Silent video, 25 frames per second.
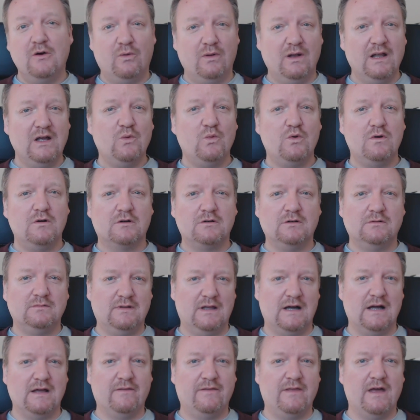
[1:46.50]
Well, I woke up
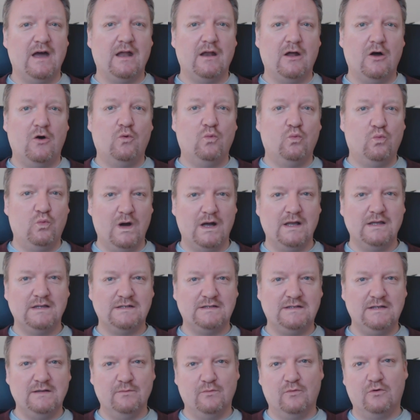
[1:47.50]
like that on
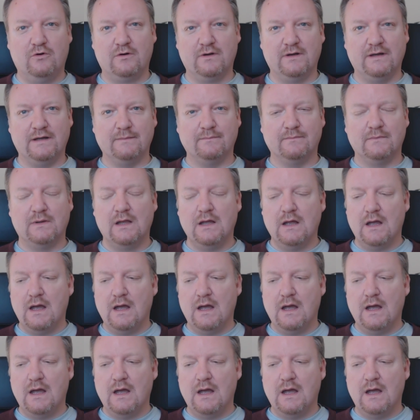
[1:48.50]
Wednesday morning,